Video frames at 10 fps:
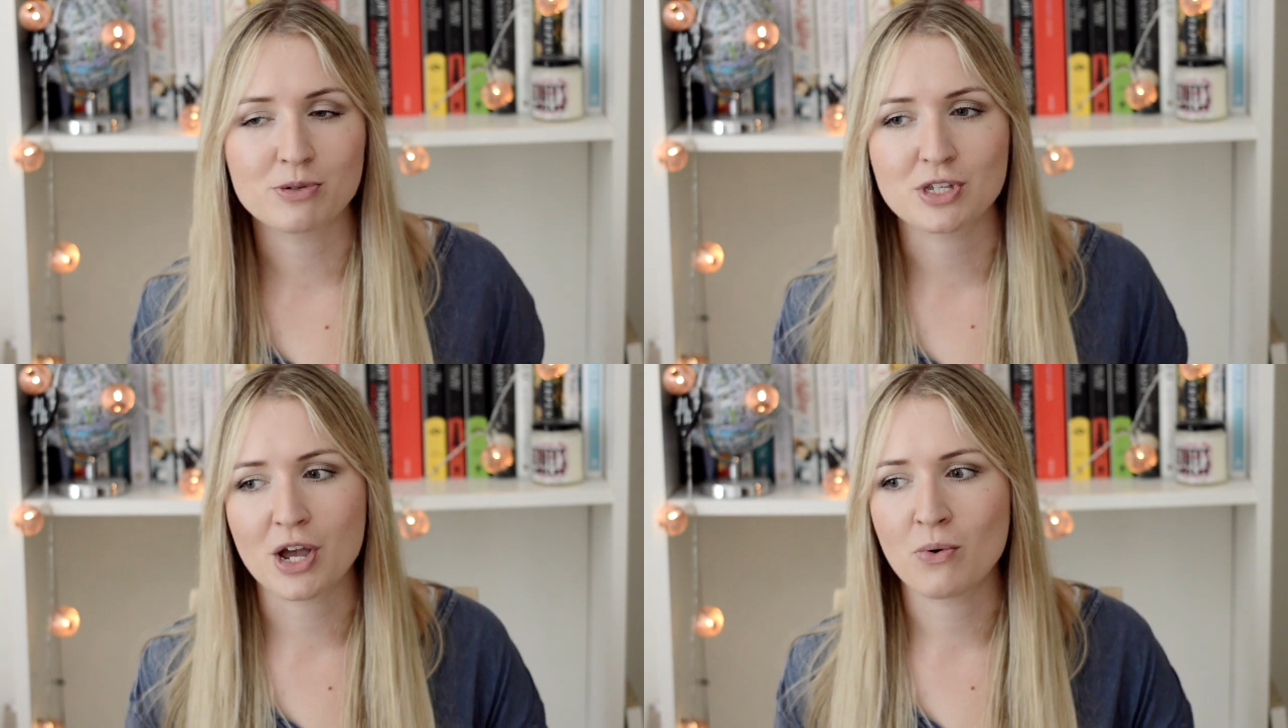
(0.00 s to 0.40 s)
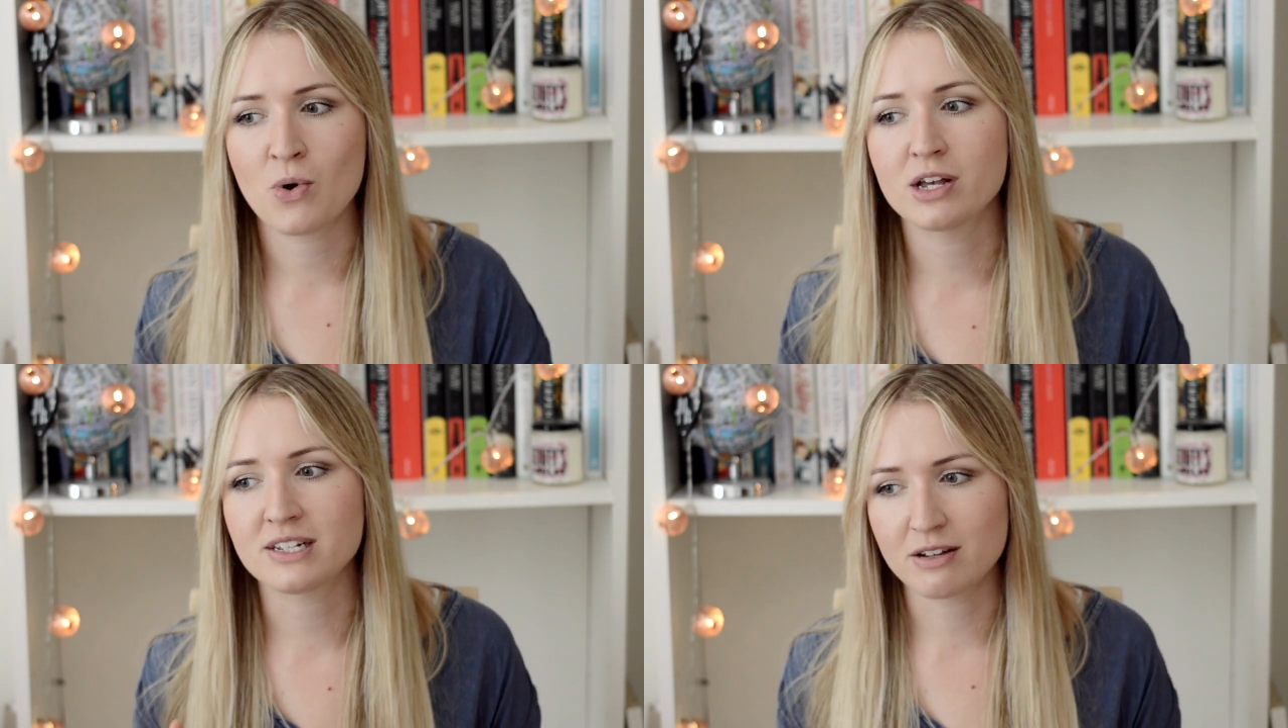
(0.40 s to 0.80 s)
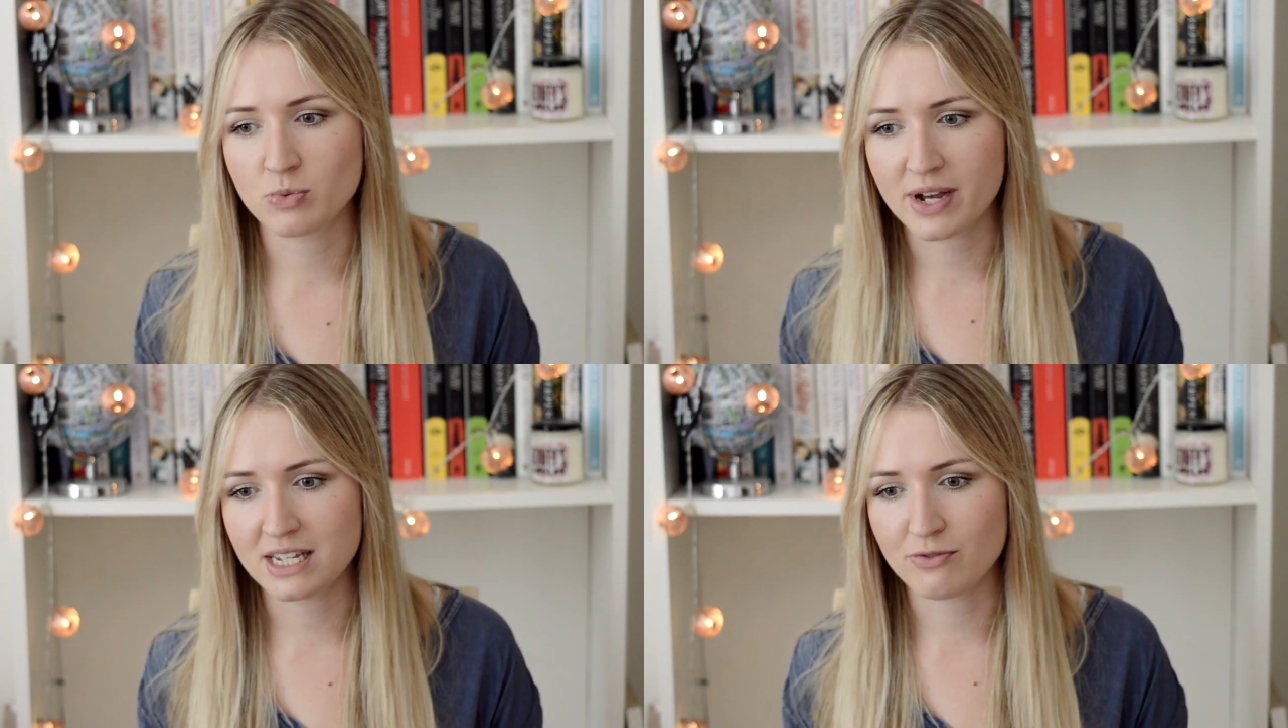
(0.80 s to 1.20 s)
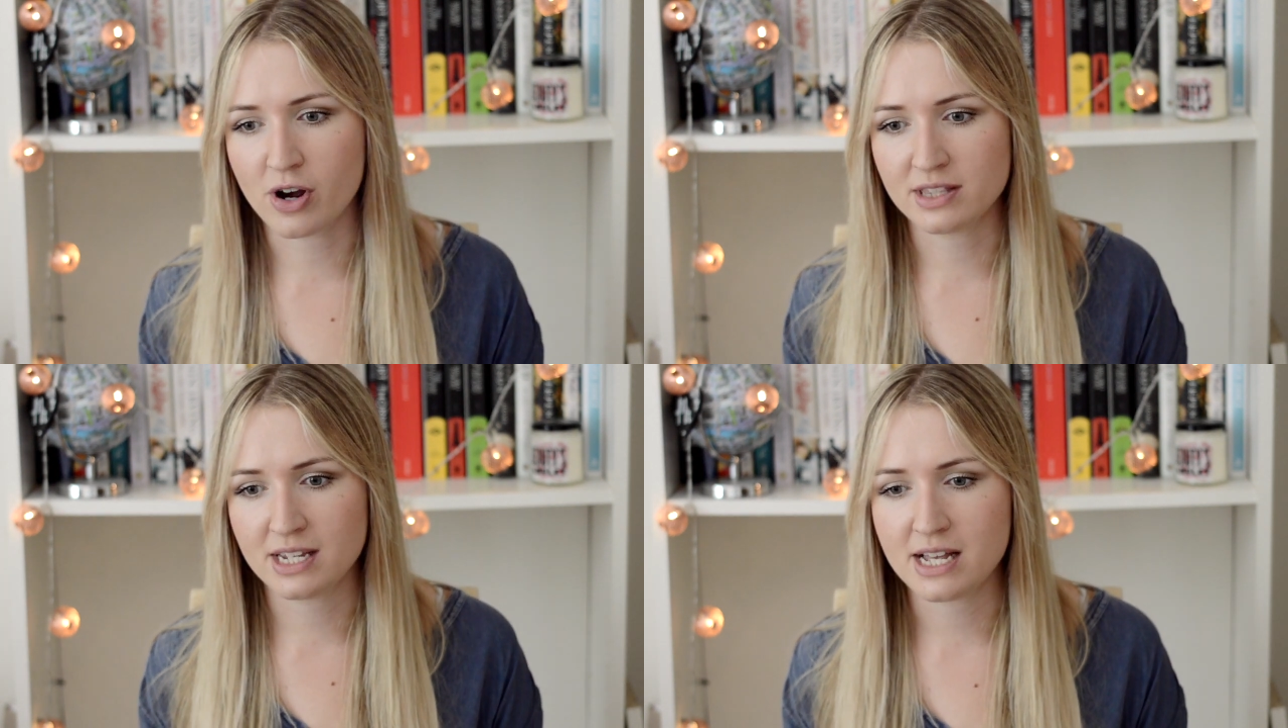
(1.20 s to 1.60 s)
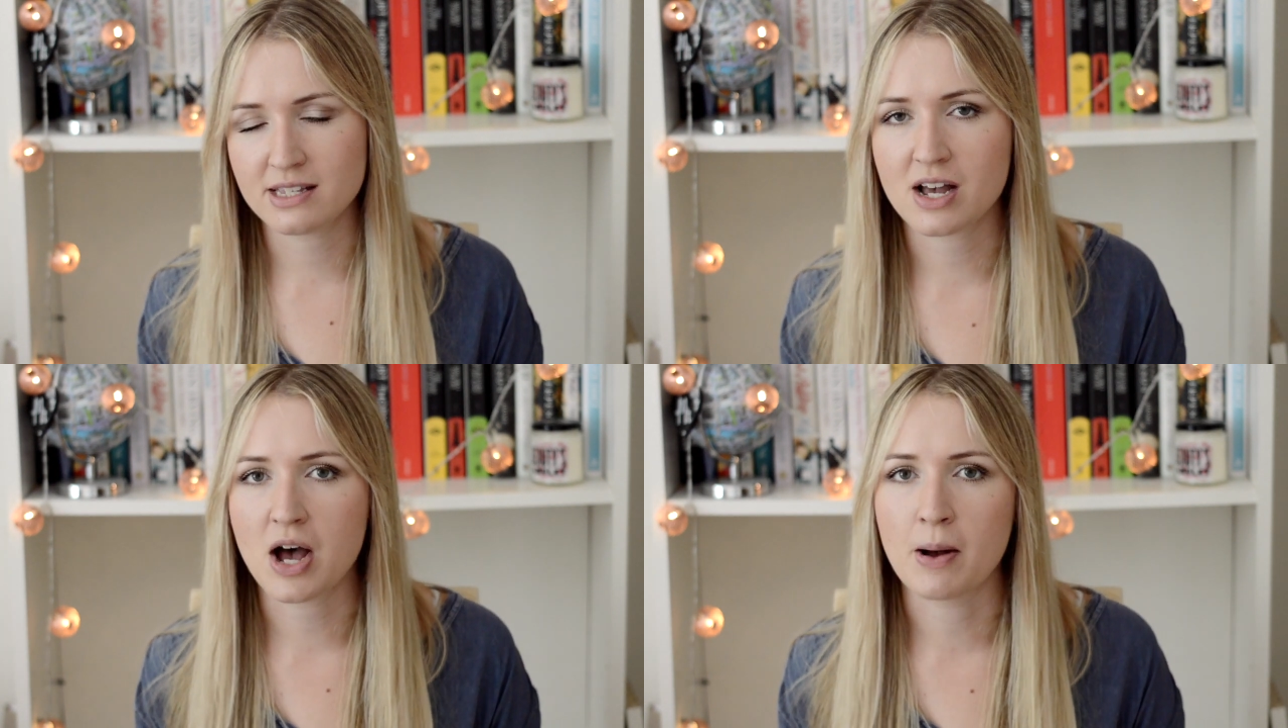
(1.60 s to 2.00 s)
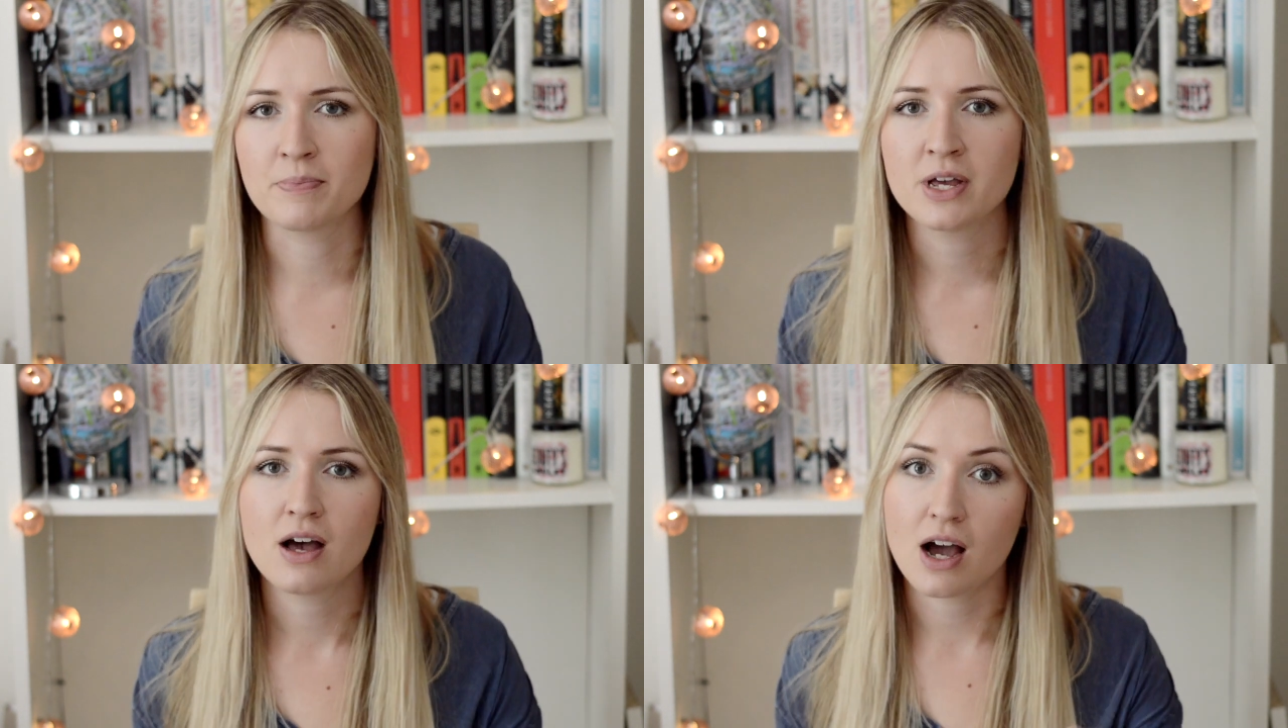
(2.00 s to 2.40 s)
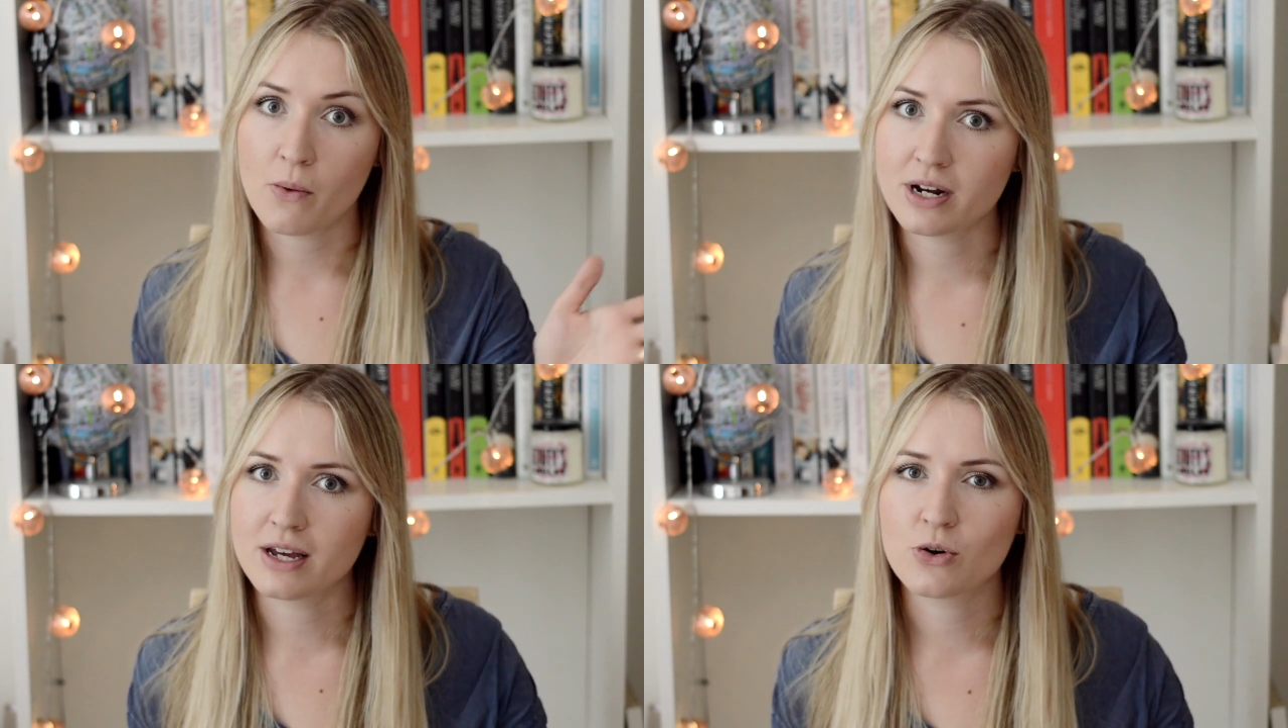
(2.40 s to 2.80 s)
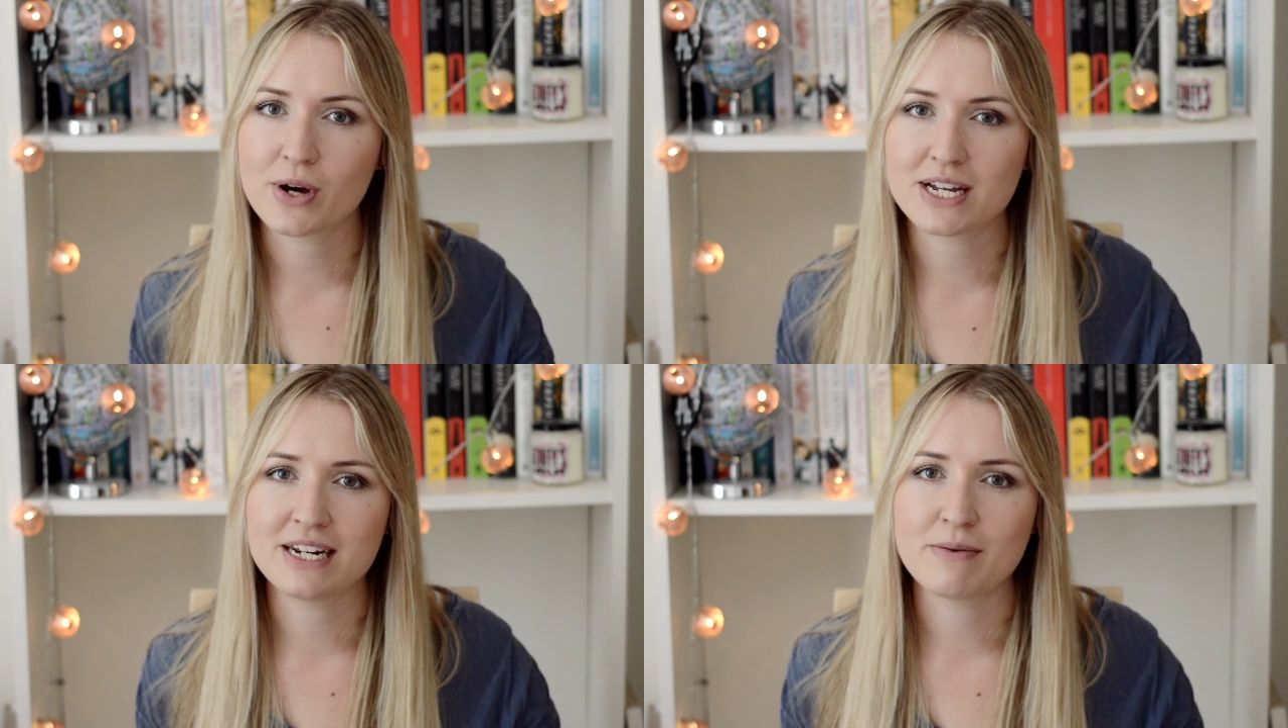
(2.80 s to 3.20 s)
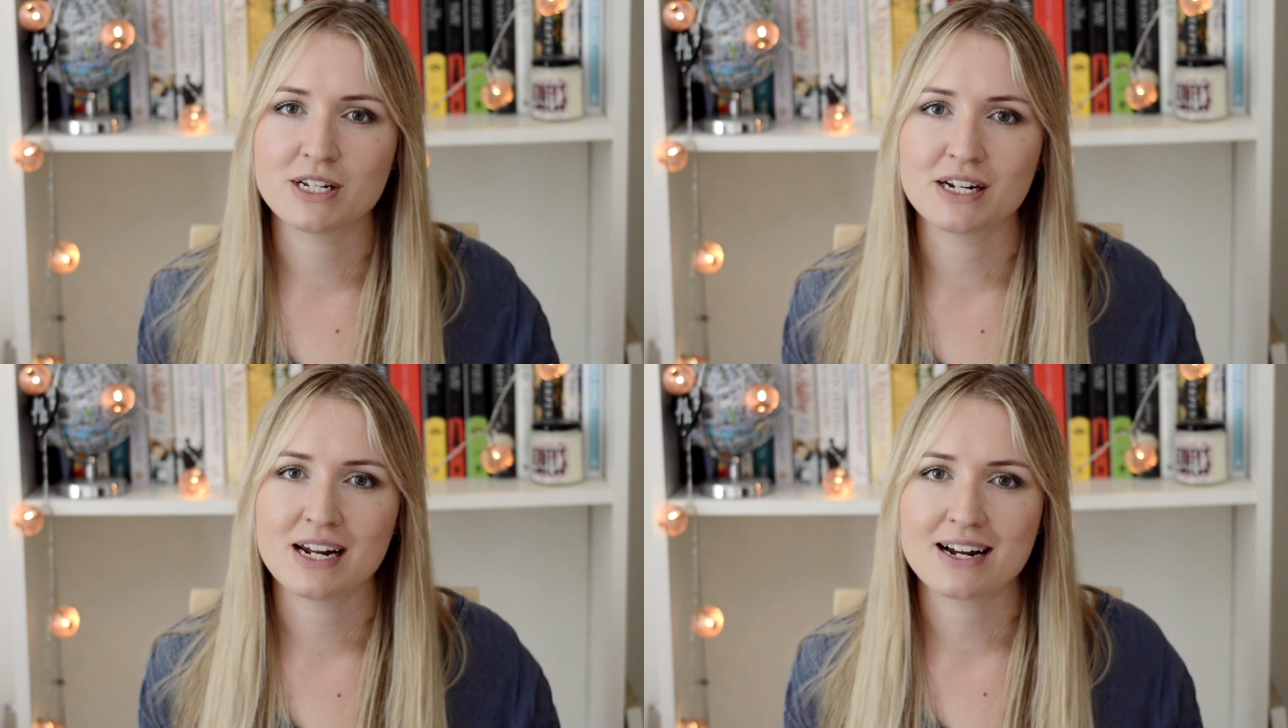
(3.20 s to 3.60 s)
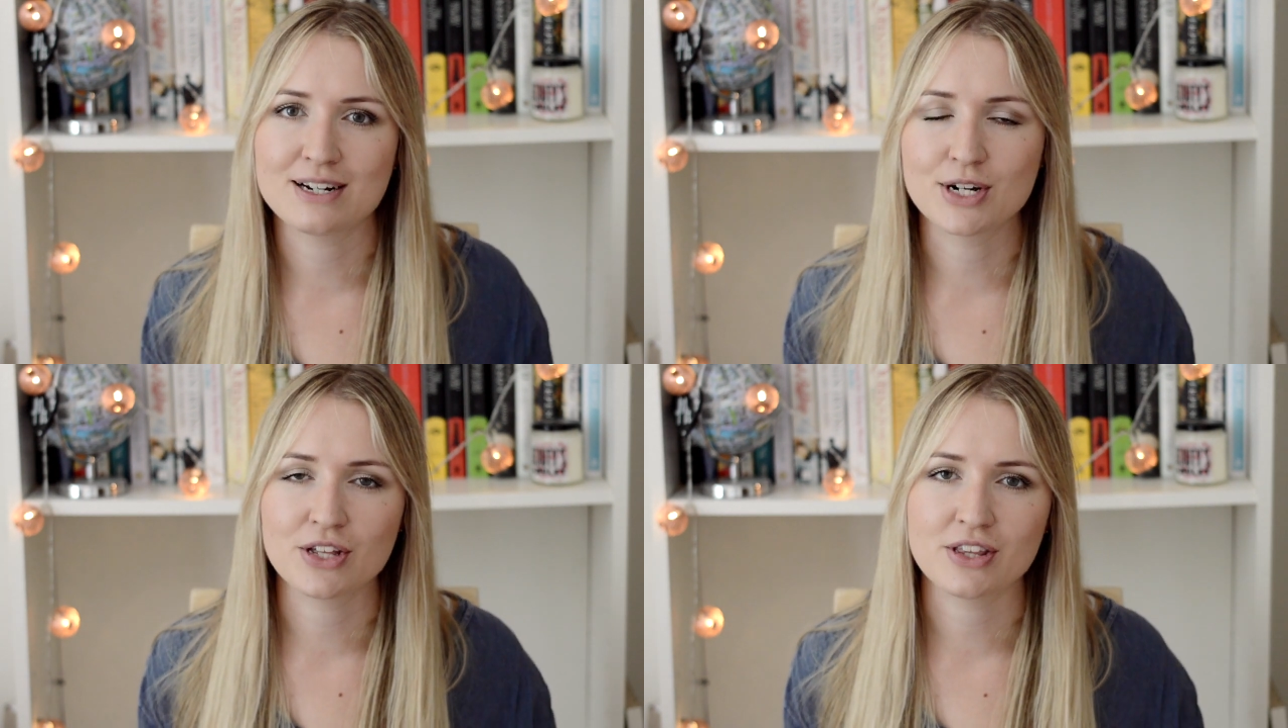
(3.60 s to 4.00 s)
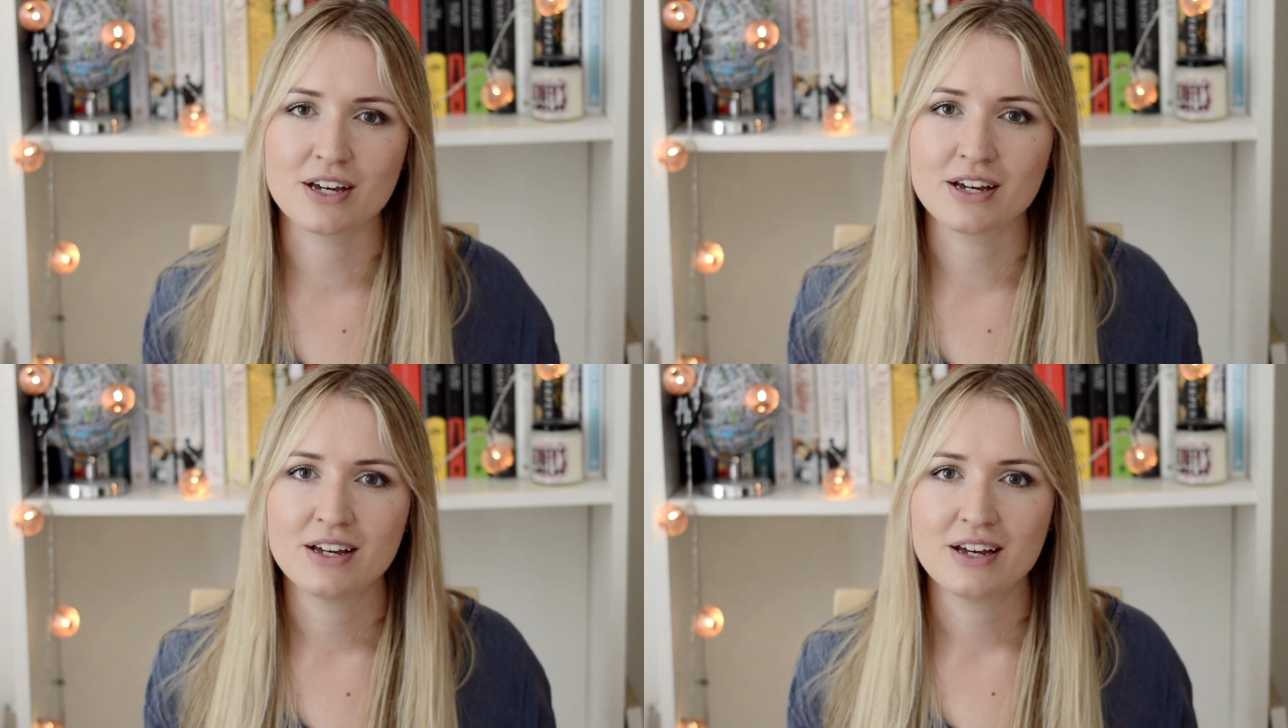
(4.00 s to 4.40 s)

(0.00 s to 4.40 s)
So whilst I was waiting for our tea to come, I went and quickly nipped in and had a look at the